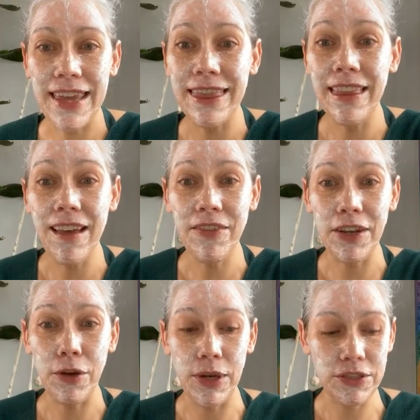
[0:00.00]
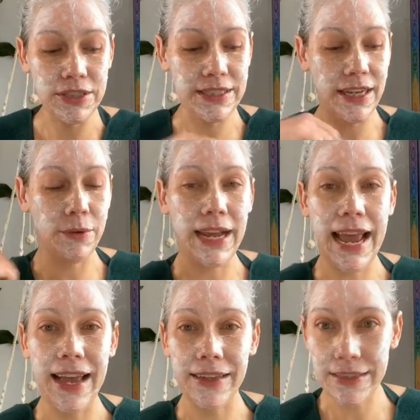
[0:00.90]
I'd love any questions that anyone
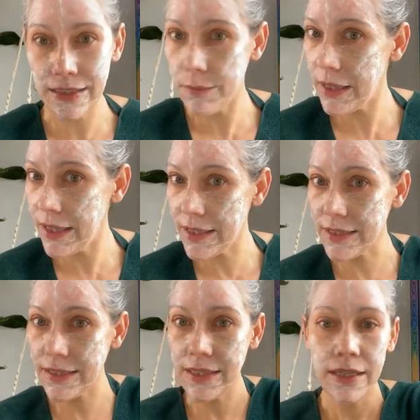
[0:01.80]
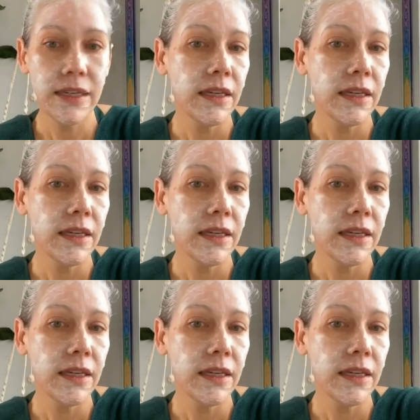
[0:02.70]
has. I'm going to let this